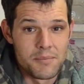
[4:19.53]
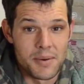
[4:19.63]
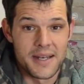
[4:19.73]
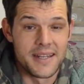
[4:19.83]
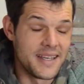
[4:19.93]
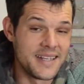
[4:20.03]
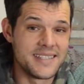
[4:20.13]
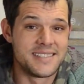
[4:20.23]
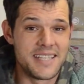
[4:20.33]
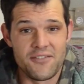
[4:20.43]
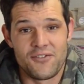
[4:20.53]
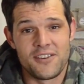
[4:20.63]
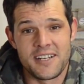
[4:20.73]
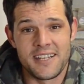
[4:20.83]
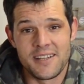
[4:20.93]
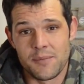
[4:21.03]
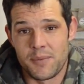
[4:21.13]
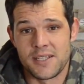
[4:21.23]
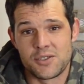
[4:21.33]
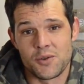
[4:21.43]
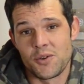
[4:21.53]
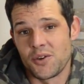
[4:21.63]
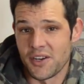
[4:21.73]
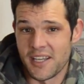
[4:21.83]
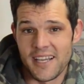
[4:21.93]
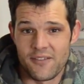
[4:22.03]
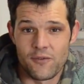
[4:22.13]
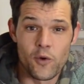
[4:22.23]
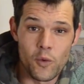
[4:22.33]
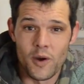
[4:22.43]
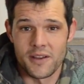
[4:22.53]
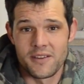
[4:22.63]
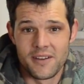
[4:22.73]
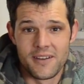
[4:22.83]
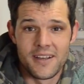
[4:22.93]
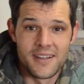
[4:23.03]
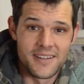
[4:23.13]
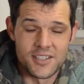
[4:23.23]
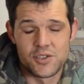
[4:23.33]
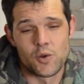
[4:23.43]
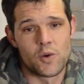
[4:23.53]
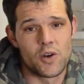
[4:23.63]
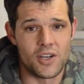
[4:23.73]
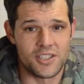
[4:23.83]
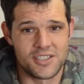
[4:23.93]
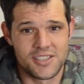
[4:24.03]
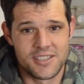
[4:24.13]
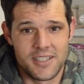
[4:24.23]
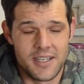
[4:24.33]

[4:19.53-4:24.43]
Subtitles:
but it is definitely the best saw you're going to get for what the saw costs.